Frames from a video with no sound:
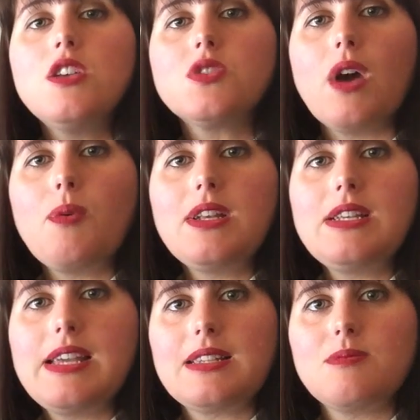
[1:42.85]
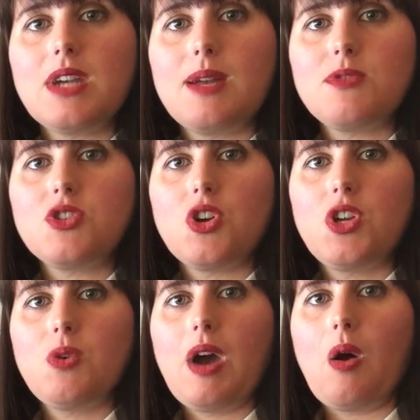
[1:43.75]
So I want to take some time to show
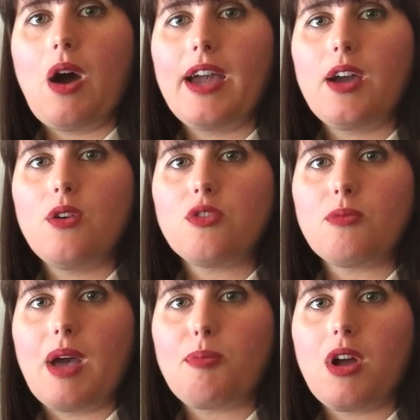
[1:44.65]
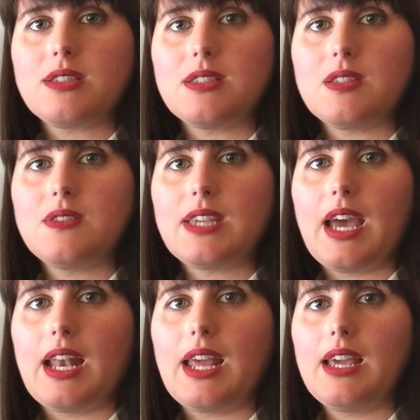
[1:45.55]
you how I go through my process of
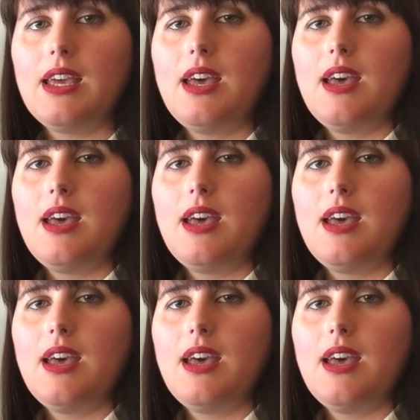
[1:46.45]
scanning.